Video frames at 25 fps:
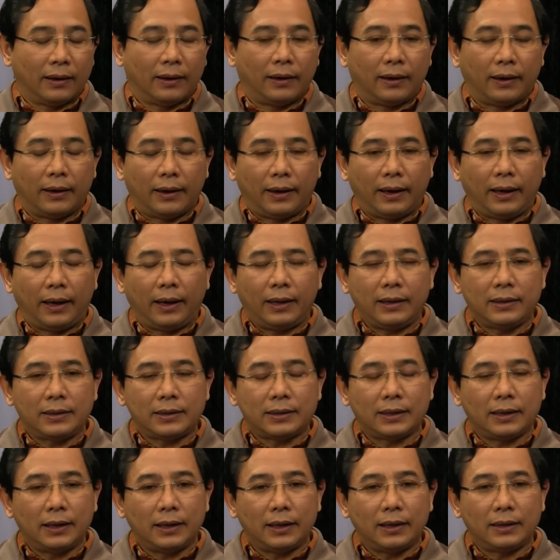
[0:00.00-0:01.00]
And
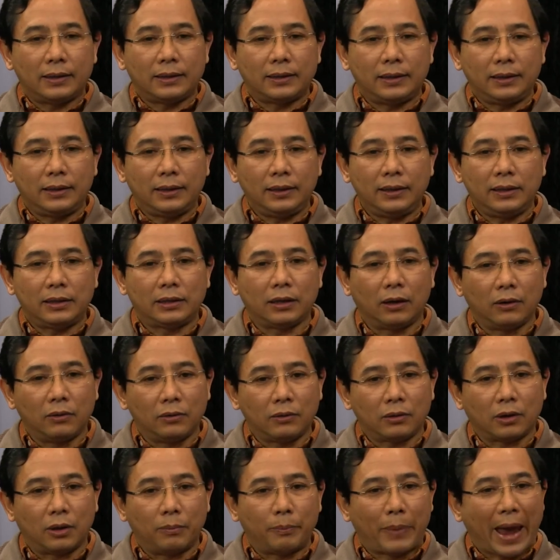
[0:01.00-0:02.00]
uh, she showed
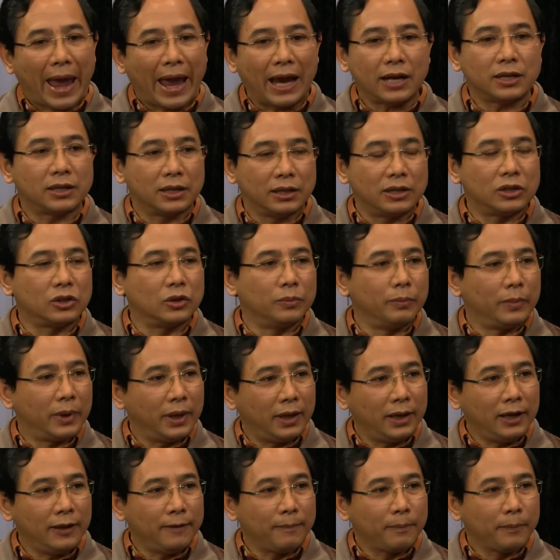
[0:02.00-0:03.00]
compassion to
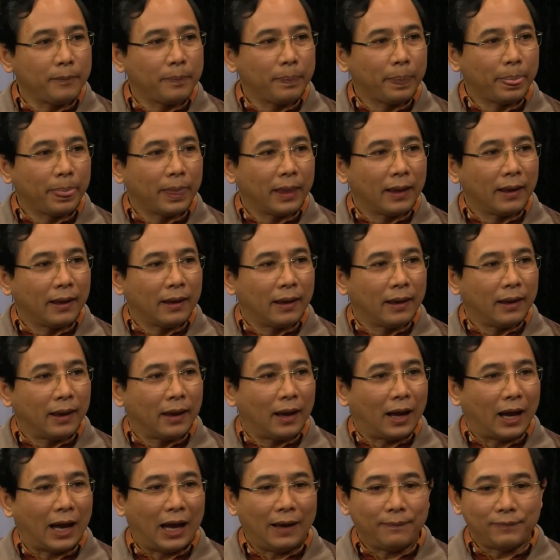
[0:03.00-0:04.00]
me.
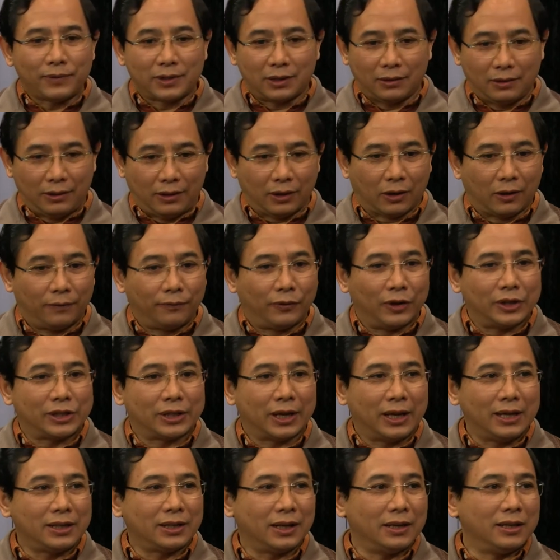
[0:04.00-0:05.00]
After the
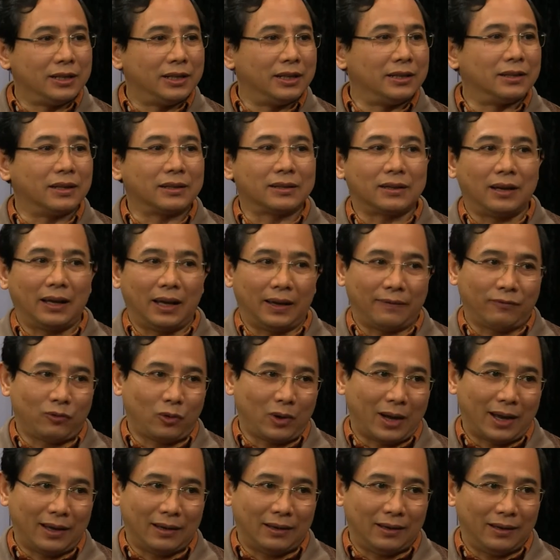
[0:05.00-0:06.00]
conversation, she just left
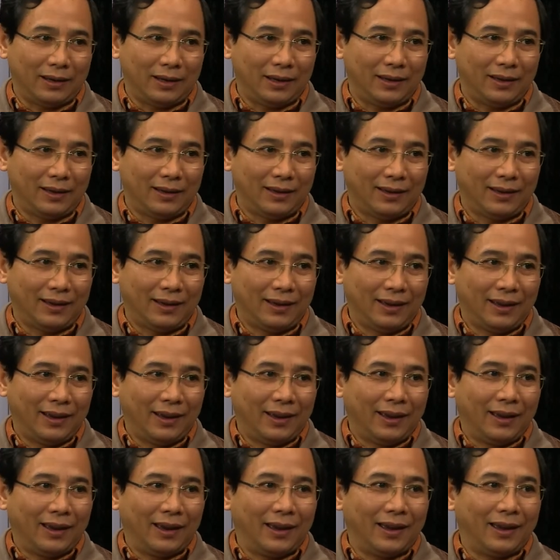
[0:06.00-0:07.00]
quietly.
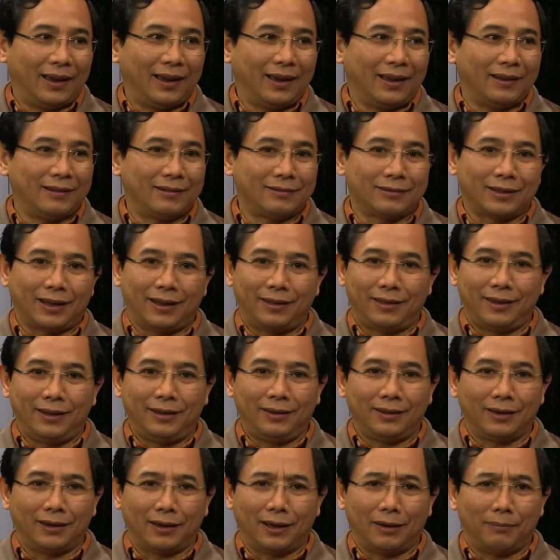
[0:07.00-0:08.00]
And I
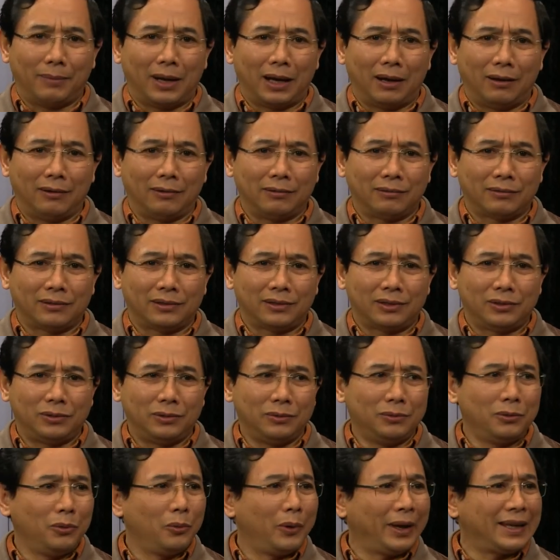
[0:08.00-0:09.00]
think about
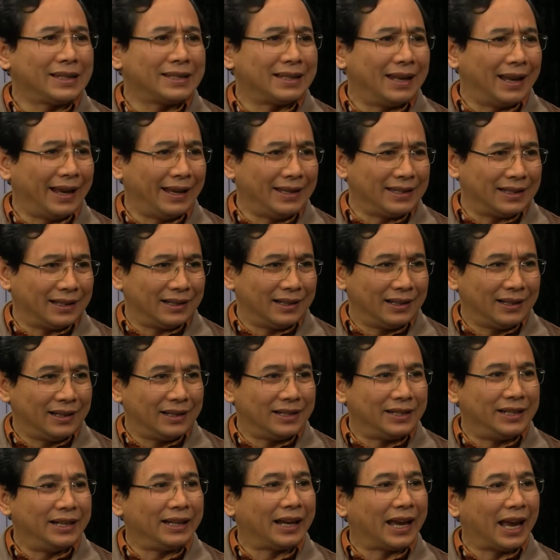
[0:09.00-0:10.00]
two weeks later,
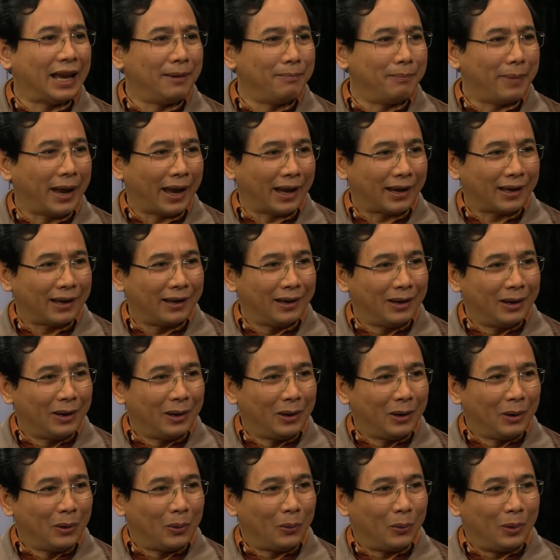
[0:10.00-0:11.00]
she came back
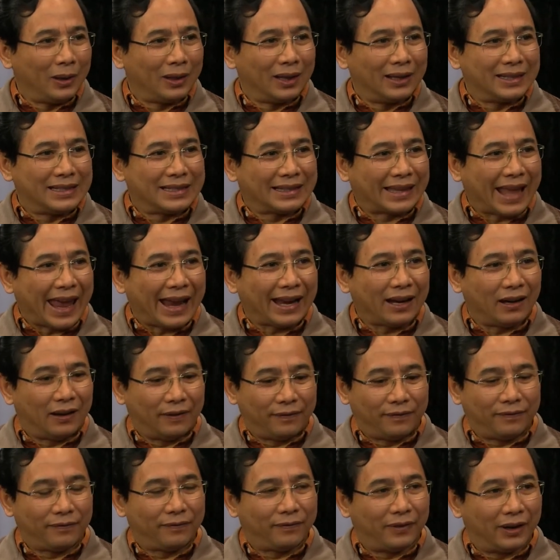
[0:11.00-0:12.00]
with a stack of
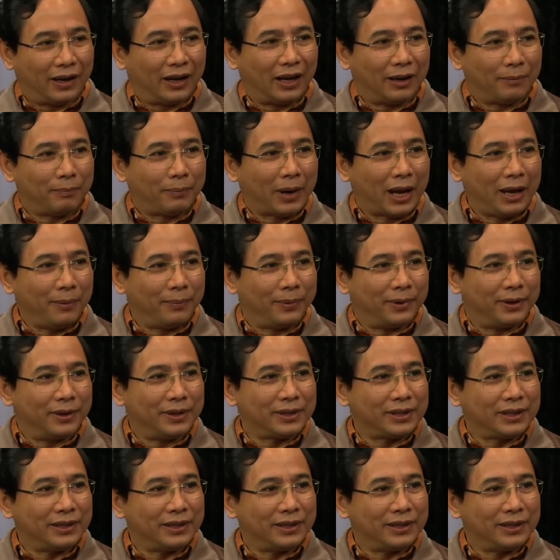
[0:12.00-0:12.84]
uh, papers.